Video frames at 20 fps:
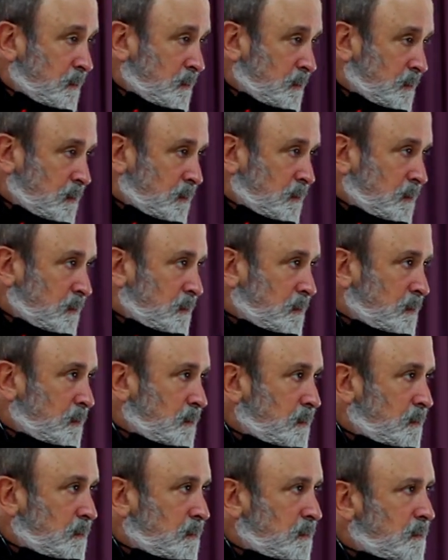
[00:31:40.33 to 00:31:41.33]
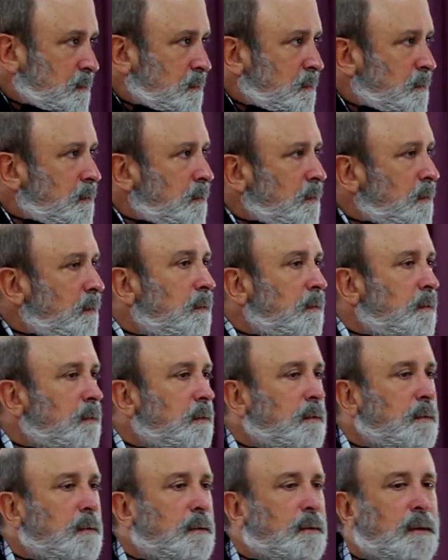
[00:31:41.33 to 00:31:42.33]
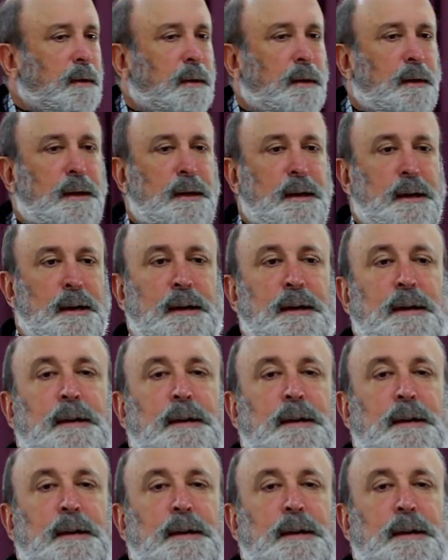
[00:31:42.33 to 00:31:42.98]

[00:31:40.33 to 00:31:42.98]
(no one is talking)